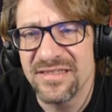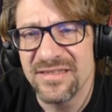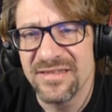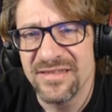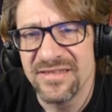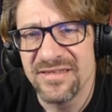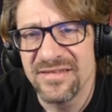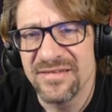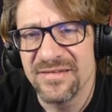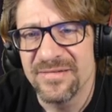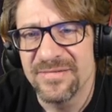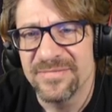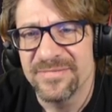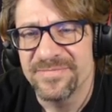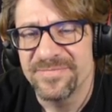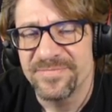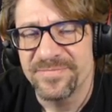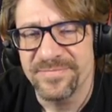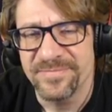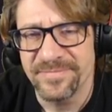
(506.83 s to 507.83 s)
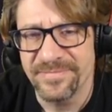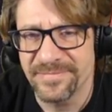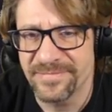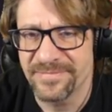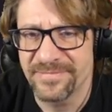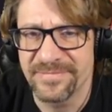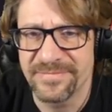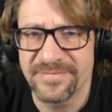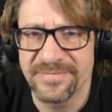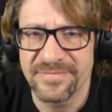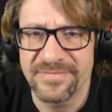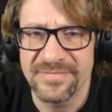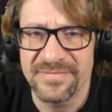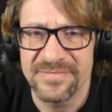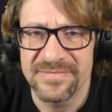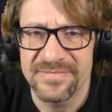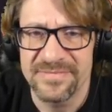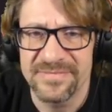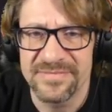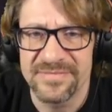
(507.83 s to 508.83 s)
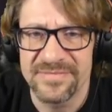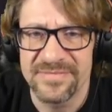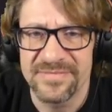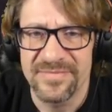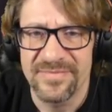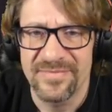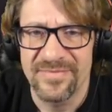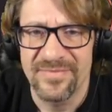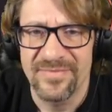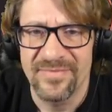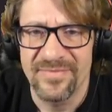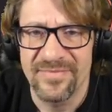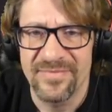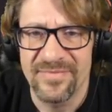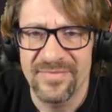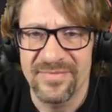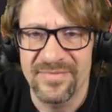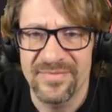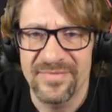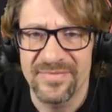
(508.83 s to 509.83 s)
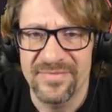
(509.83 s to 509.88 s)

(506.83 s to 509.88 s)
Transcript: Nobody speaks.